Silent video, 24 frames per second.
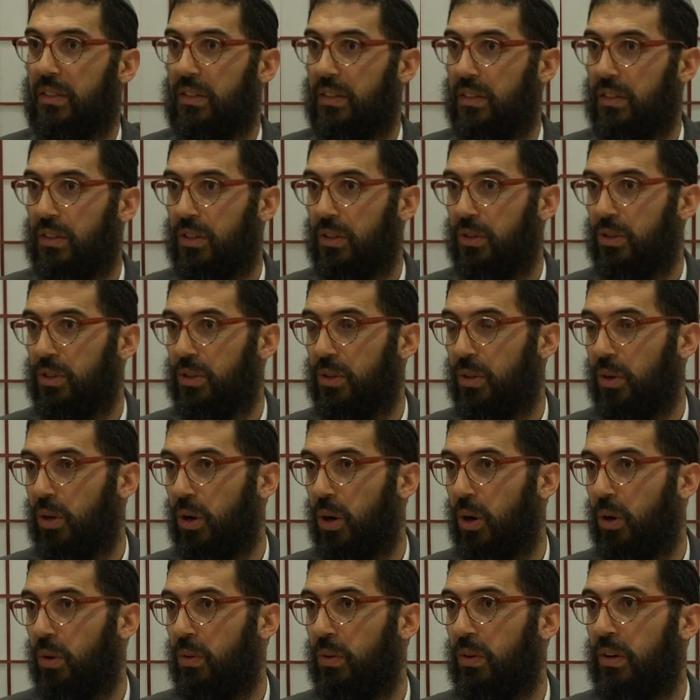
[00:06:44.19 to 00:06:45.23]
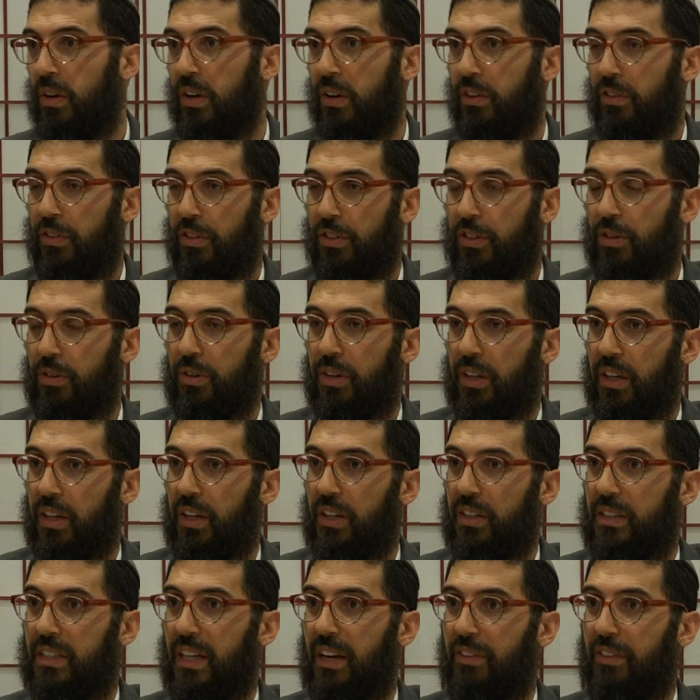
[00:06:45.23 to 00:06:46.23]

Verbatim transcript: Uh, used to go for 30 years.